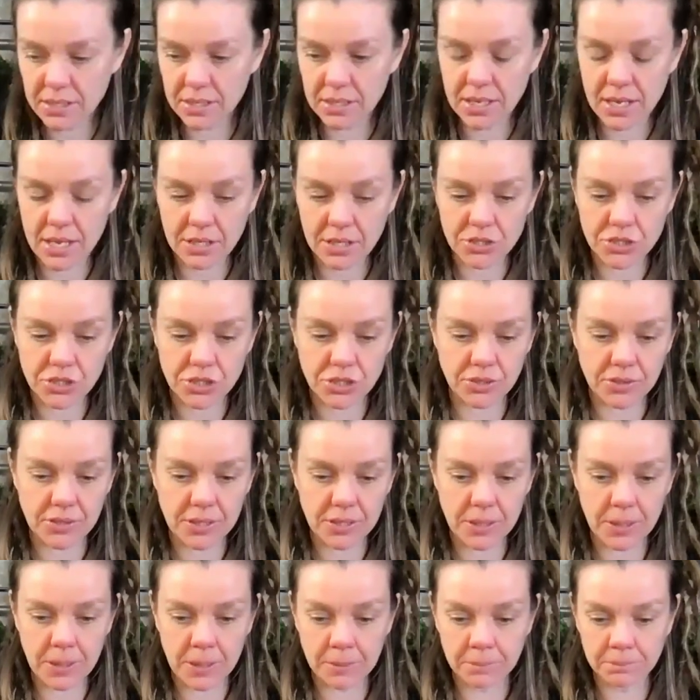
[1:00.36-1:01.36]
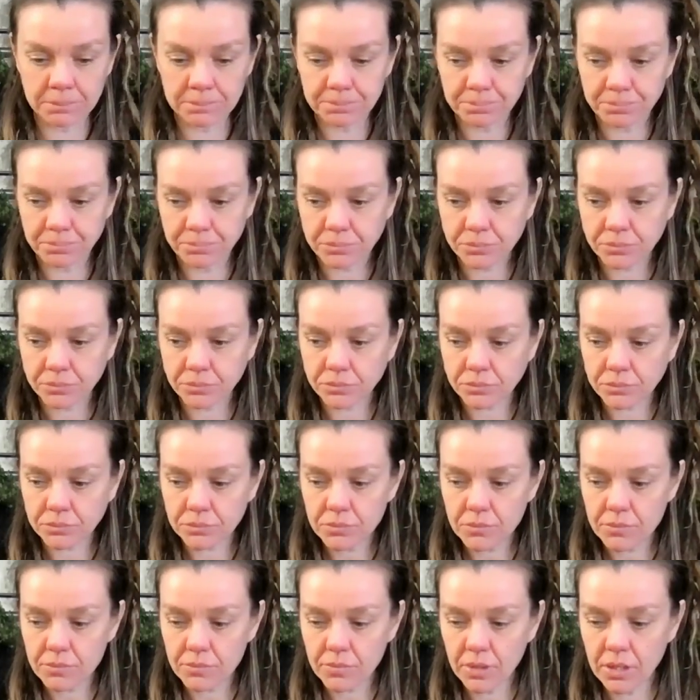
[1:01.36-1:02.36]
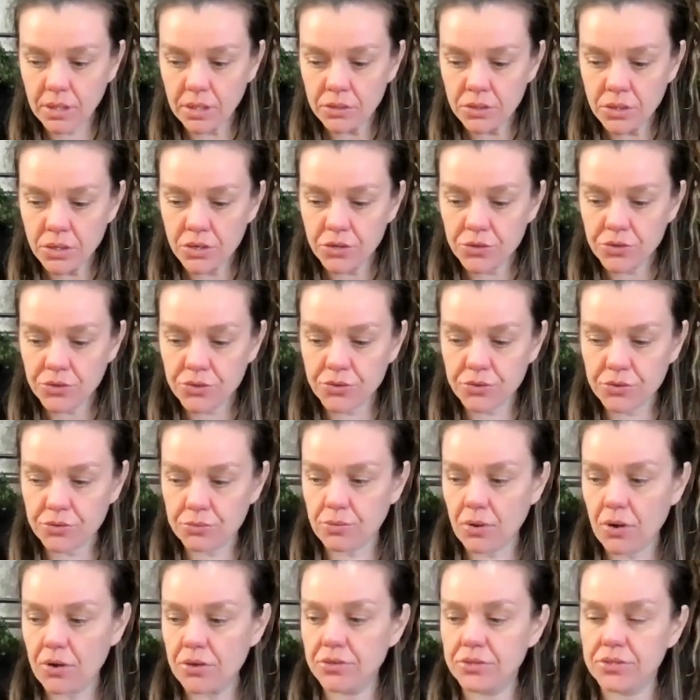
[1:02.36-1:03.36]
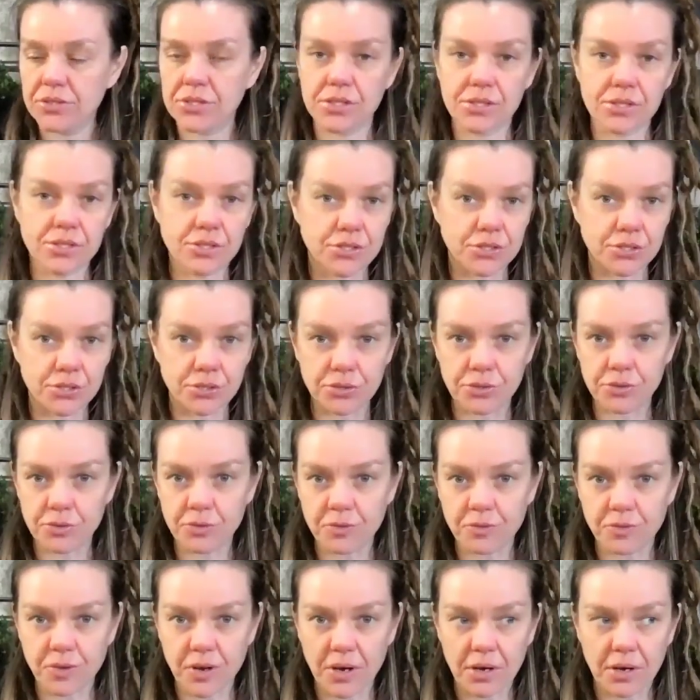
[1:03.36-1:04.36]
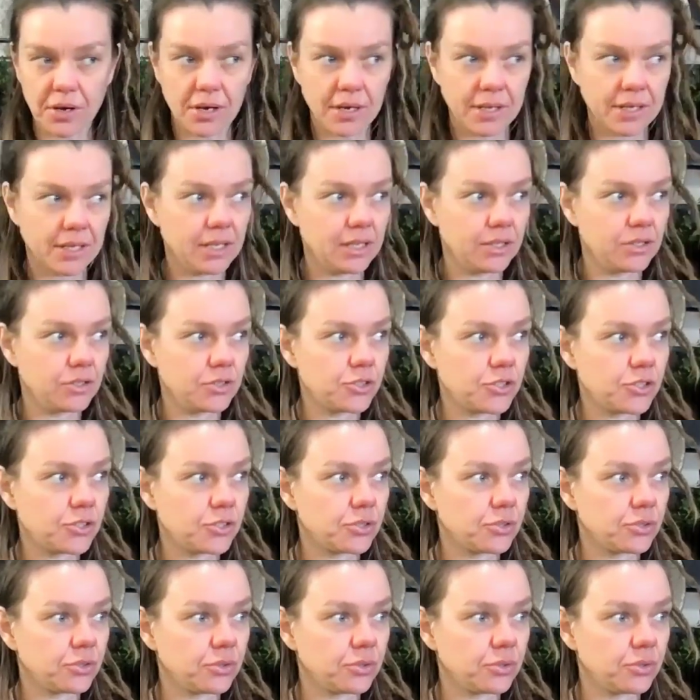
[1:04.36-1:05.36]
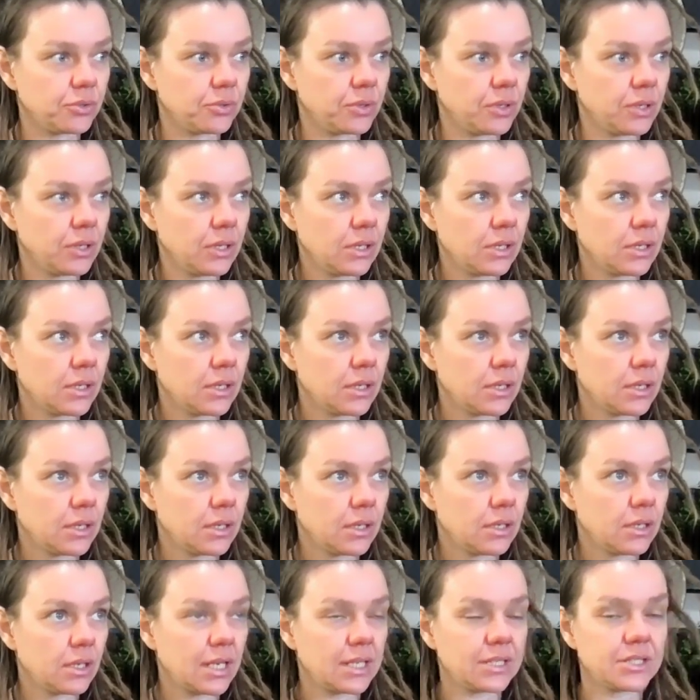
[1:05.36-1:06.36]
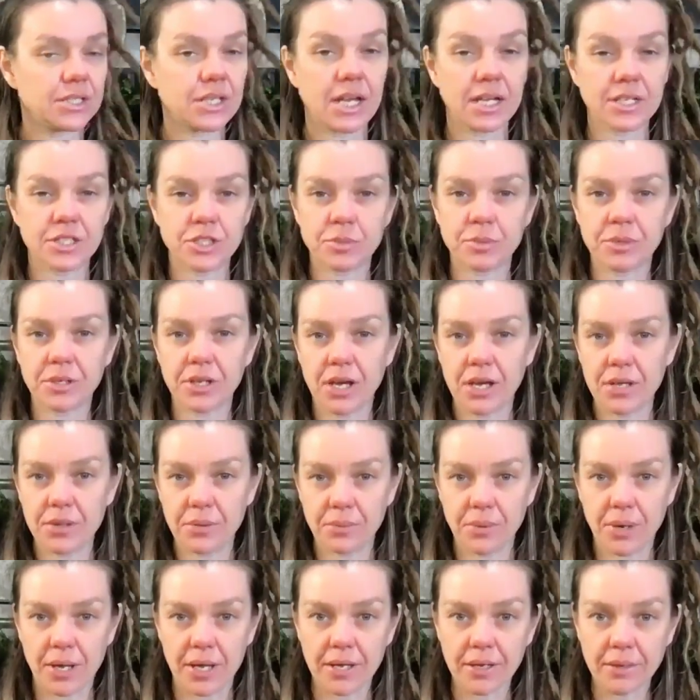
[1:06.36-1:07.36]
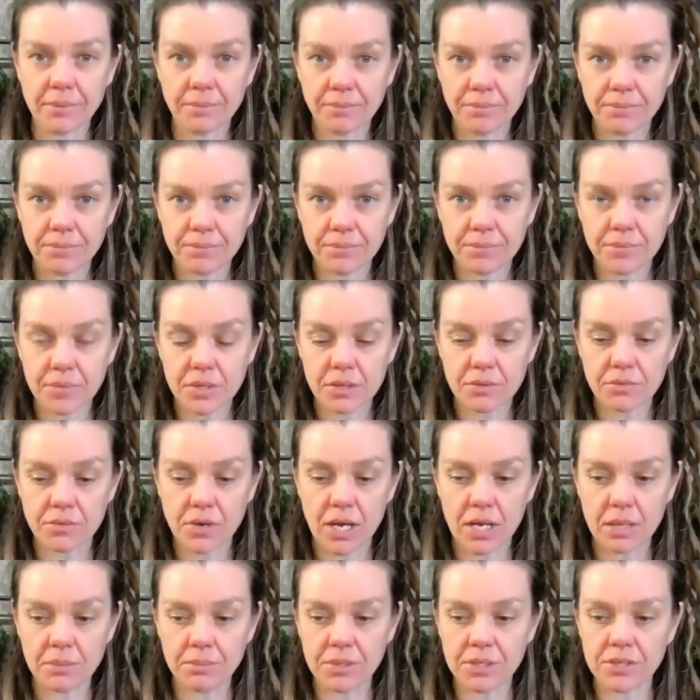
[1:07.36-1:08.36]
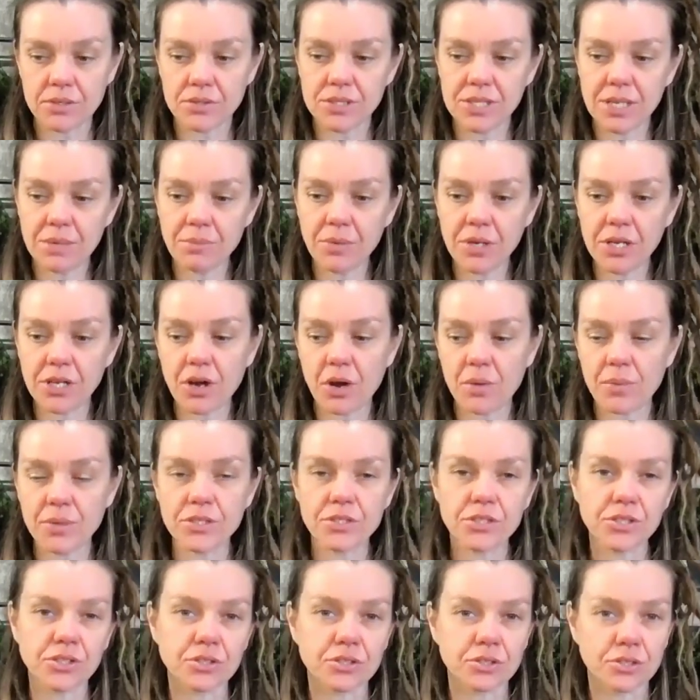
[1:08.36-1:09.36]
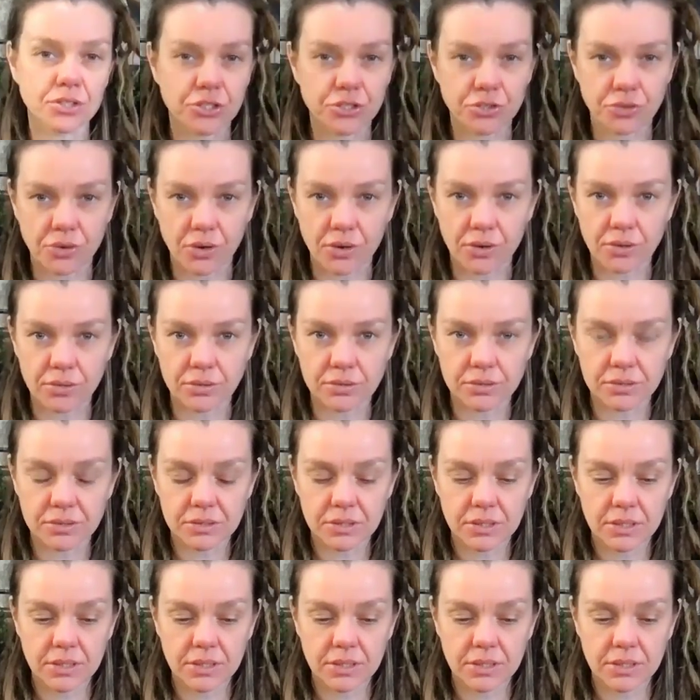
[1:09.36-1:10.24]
that actually throws us too far into attachment either way, right? Because then we go into control,